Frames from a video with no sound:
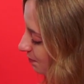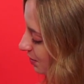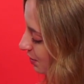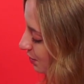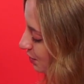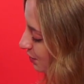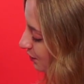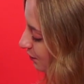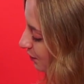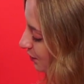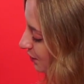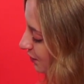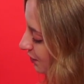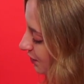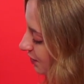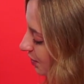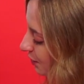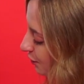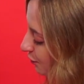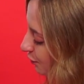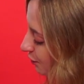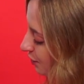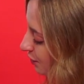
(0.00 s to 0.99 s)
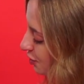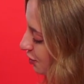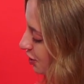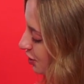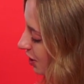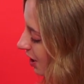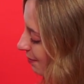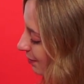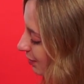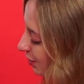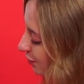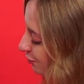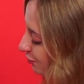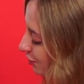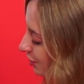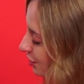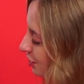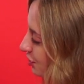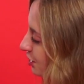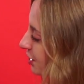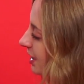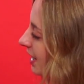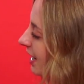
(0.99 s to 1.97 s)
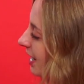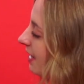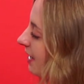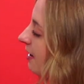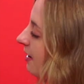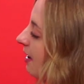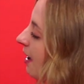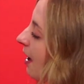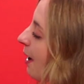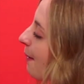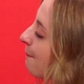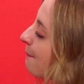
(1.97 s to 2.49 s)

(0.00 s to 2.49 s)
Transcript: a beautiful silvery charm at the front just here,